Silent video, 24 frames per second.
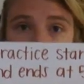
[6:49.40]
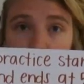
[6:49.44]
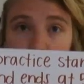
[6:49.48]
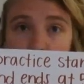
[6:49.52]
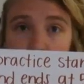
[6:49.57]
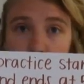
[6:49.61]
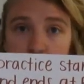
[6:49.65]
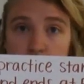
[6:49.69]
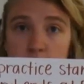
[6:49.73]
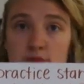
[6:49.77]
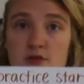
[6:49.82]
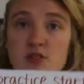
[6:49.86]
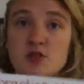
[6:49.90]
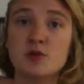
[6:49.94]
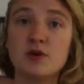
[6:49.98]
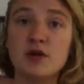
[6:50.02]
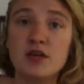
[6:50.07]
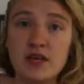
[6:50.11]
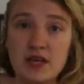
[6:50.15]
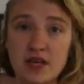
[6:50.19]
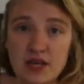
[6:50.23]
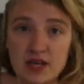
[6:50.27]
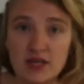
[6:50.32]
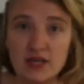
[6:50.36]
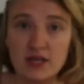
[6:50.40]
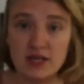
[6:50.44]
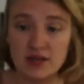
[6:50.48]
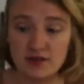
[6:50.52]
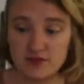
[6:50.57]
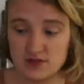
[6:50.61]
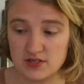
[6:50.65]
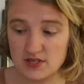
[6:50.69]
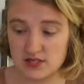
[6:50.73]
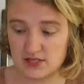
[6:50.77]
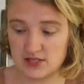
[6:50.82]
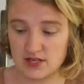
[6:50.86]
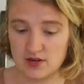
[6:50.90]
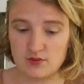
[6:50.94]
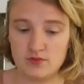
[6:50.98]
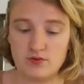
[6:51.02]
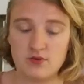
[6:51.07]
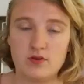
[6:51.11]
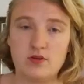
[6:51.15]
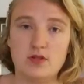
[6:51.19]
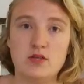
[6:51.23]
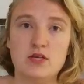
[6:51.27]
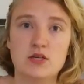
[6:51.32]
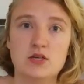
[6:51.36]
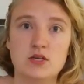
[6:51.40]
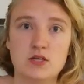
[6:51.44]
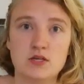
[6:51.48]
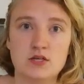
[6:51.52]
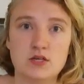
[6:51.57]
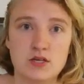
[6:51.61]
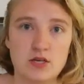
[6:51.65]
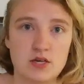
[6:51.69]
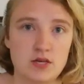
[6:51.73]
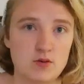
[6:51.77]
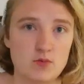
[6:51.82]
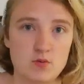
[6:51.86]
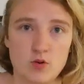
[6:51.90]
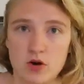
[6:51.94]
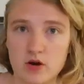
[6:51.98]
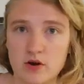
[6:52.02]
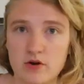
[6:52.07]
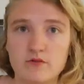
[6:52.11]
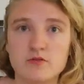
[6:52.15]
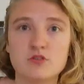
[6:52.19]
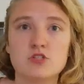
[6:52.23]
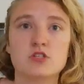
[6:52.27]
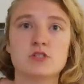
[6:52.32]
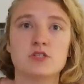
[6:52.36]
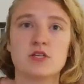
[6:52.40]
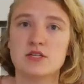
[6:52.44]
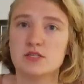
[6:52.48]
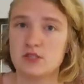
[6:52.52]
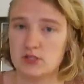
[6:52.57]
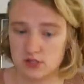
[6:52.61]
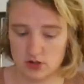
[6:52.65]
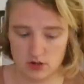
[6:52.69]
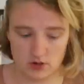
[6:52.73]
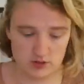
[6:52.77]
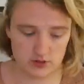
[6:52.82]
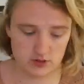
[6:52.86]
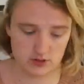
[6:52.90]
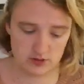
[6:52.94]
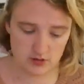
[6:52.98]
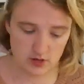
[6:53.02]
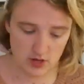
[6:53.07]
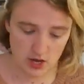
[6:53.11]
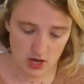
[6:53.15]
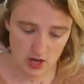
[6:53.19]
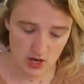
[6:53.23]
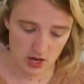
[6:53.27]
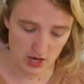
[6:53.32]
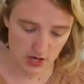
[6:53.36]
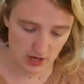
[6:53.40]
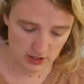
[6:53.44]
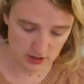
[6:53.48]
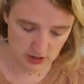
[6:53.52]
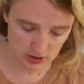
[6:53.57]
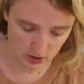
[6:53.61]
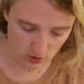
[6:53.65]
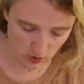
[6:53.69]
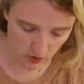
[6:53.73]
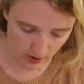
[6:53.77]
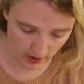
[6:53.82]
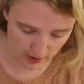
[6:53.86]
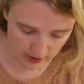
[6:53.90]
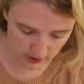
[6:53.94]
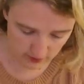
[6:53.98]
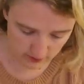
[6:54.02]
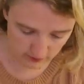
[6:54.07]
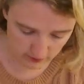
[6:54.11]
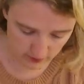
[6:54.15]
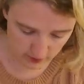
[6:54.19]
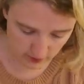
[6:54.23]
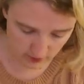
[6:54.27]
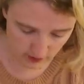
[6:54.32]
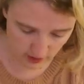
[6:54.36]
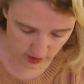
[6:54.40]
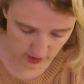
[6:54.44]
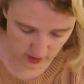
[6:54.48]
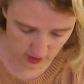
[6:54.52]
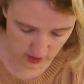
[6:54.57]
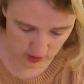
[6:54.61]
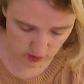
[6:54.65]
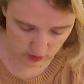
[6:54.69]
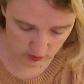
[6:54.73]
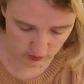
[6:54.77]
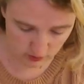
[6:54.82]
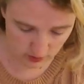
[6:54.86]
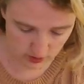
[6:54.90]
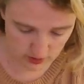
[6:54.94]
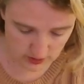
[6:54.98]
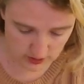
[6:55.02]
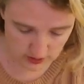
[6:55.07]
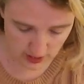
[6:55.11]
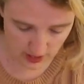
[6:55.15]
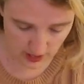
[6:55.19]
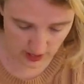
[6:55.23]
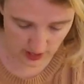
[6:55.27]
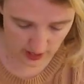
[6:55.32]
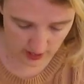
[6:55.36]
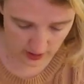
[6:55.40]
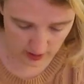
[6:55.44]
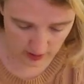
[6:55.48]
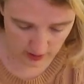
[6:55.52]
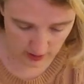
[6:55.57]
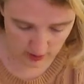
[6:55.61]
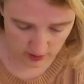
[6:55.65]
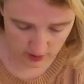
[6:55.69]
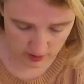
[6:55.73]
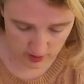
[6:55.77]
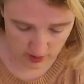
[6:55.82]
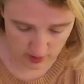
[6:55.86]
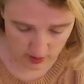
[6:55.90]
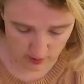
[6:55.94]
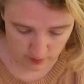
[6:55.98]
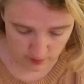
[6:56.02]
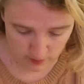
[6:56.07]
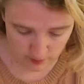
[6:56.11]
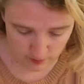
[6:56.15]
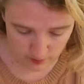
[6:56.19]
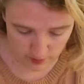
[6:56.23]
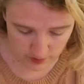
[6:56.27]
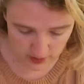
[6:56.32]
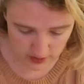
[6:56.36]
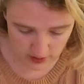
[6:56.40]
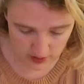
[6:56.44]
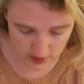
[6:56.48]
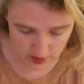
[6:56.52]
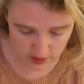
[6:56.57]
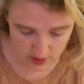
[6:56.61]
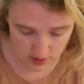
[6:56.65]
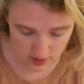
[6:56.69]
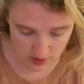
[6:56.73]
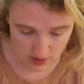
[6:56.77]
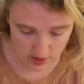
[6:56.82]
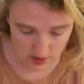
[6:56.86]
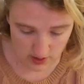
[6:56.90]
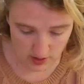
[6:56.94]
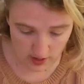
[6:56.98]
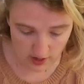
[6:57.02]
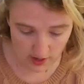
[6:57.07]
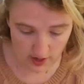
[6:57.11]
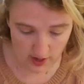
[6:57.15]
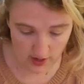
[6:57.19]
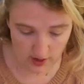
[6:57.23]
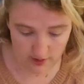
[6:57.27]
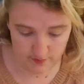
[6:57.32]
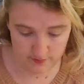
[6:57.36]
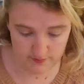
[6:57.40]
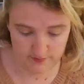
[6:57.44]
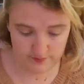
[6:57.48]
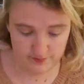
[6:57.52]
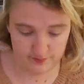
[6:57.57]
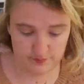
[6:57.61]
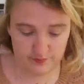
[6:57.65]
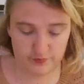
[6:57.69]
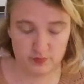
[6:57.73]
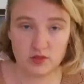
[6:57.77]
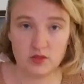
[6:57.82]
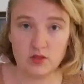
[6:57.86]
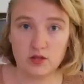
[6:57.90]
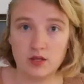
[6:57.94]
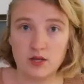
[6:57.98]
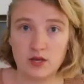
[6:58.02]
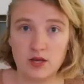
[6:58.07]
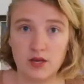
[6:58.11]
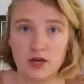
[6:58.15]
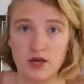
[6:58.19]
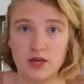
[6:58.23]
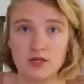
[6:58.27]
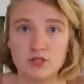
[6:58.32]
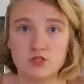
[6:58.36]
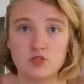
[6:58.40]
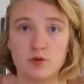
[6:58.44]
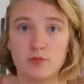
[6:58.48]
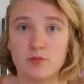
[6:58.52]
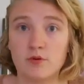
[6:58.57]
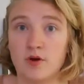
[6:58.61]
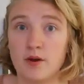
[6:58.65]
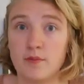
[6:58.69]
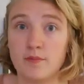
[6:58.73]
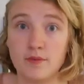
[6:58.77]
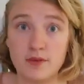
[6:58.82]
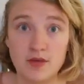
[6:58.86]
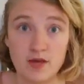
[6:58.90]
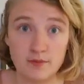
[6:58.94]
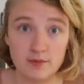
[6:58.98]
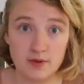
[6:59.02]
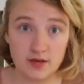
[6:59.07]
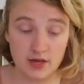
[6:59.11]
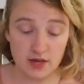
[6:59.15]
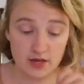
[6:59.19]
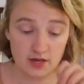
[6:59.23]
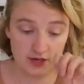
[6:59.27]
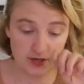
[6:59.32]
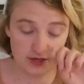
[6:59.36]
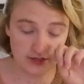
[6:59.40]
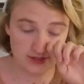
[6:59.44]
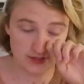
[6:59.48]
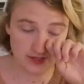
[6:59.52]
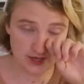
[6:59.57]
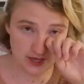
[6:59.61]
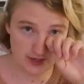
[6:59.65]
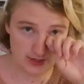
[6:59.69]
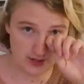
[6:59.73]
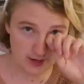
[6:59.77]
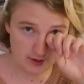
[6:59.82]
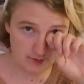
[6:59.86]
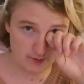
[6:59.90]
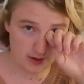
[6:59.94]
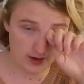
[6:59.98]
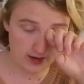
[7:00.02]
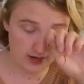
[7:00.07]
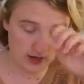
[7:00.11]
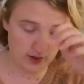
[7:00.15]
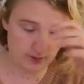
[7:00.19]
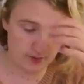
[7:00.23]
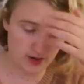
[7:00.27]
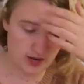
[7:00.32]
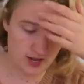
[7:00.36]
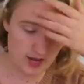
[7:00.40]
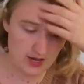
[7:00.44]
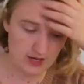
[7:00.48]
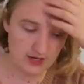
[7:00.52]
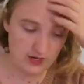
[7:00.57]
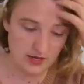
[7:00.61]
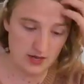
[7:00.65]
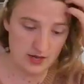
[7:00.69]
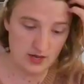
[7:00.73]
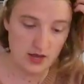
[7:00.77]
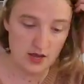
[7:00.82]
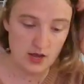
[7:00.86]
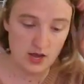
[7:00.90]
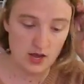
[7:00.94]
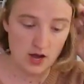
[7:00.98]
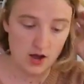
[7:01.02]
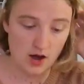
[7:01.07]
p.m. So again, it gives us that really good keyword of just it starts. And so I can fill that in 3:10 p.m. Okay, so I'm gonna write p.m. again, because again, that might come in handy,